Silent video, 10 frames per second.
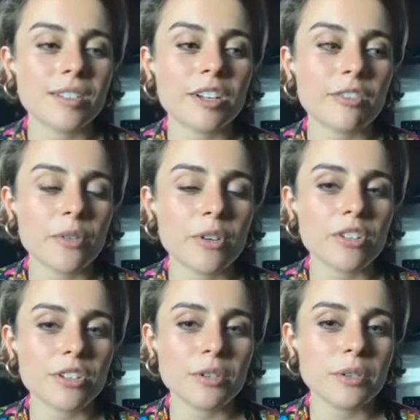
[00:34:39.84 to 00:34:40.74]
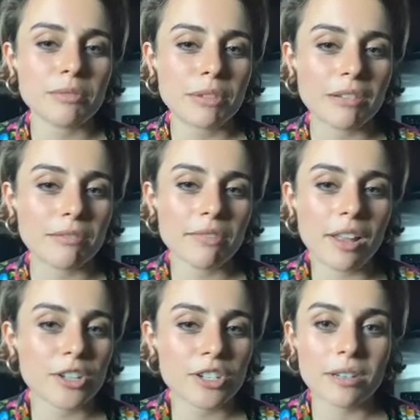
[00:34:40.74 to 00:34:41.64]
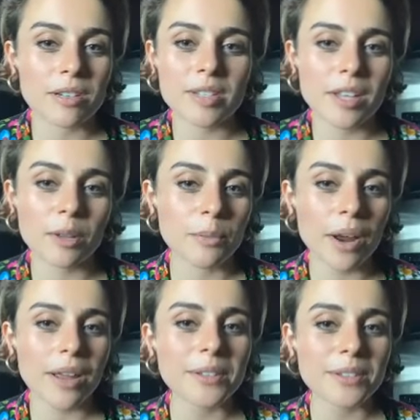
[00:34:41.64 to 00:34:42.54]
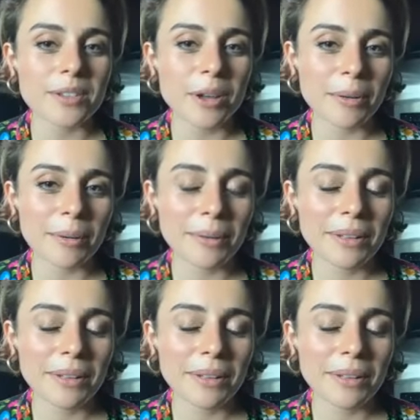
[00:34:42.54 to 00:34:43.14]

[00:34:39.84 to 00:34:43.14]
look forward to and relish in and celebrate. So